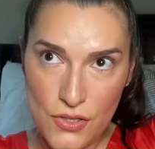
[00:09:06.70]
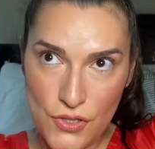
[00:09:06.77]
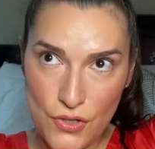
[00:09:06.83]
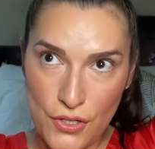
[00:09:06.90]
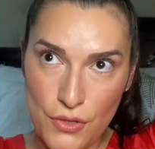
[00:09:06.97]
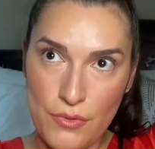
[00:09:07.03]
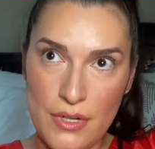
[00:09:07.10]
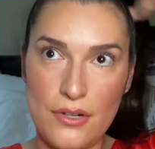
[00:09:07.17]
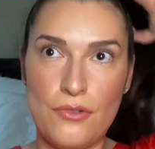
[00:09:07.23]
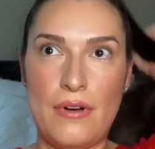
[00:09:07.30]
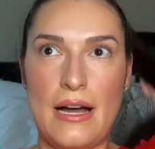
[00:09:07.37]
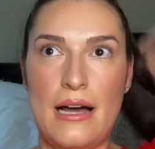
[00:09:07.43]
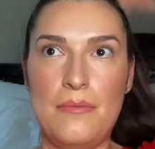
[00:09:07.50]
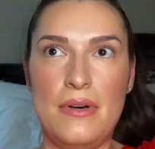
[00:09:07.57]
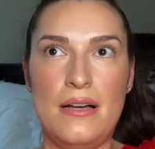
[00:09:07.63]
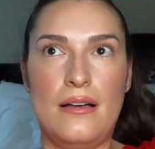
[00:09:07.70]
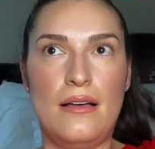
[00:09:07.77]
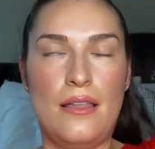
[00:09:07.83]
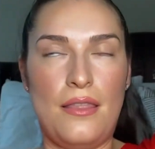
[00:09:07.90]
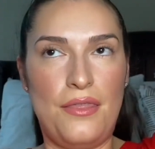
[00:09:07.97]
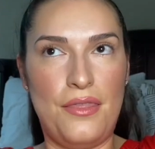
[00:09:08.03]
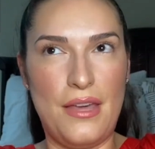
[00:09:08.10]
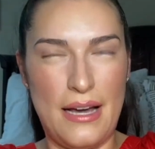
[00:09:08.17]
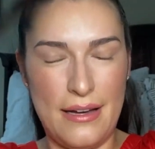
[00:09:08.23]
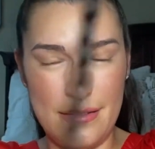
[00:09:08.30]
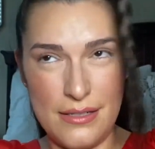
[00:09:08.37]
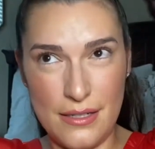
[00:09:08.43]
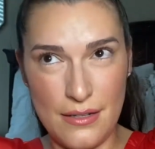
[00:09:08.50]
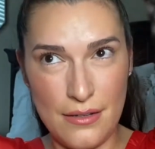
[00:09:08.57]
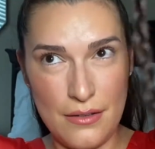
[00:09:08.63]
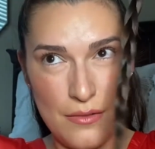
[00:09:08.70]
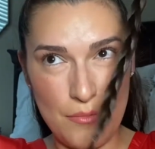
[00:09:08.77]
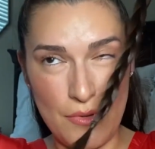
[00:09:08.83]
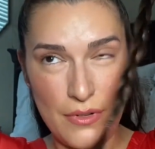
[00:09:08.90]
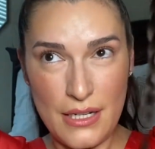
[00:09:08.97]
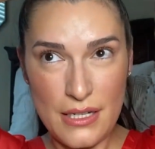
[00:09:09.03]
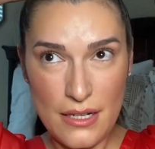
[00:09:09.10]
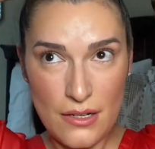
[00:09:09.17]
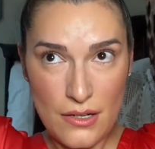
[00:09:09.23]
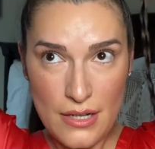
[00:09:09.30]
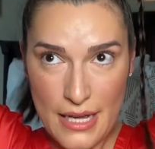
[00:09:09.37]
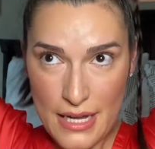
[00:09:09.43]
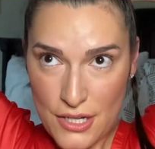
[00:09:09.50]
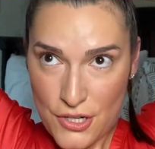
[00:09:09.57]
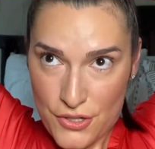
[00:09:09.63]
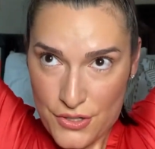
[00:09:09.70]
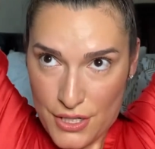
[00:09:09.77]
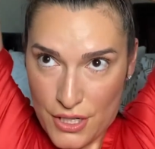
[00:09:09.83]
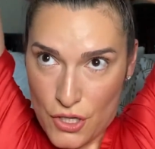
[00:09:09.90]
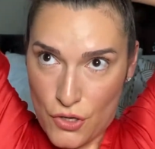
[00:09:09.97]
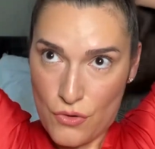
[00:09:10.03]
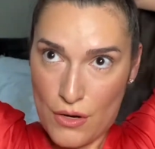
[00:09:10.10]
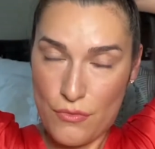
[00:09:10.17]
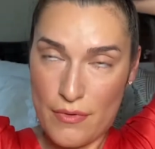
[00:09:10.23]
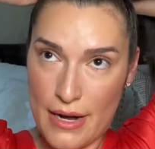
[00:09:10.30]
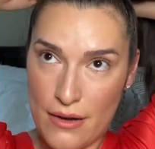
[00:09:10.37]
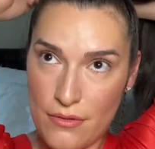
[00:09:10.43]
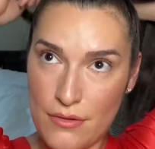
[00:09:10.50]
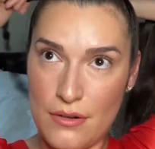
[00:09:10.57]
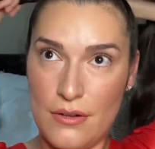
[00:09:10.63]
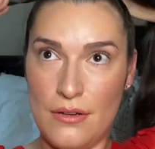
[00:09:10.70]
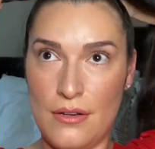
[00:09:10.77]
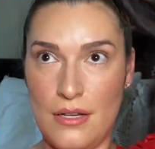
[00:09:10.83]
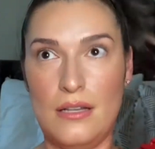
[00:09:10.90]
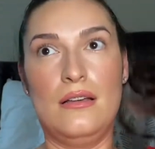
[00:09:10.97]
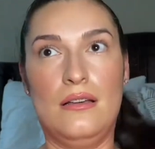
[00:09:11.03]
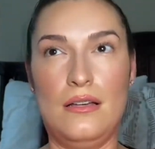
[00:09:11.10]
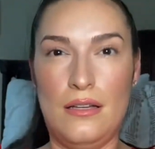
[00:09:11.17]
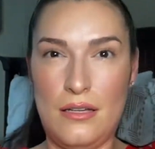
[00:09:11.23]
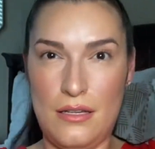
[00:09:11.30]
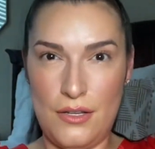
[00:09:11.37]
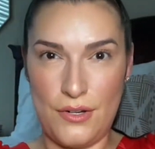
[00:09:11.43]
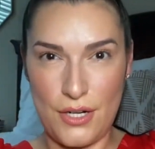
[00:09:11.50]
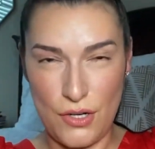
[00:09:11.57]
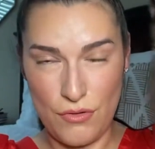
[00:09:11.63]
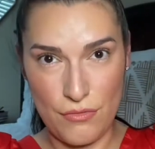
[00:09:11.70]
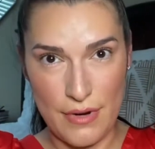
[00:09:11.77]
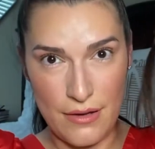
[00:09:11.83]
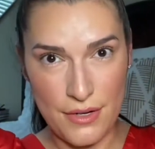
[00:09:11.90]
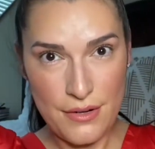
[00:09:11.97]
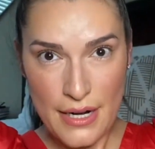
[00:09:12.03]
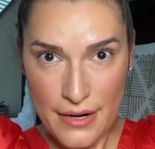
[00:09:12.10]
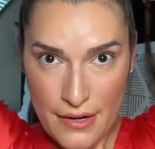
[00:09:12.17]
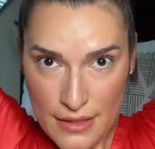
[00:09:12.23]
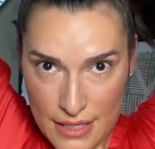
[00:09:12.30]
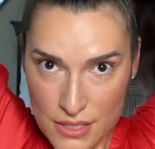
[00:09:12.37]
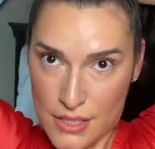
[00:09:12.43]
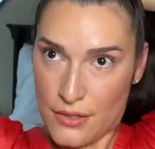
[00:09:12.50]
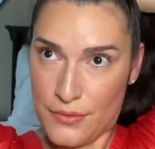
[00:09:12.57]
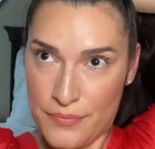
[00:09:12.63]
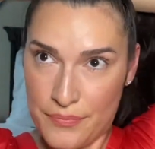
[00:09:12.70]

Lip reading: you want to grab that ponytail and you're going to go around. You're going to go around your hair like so,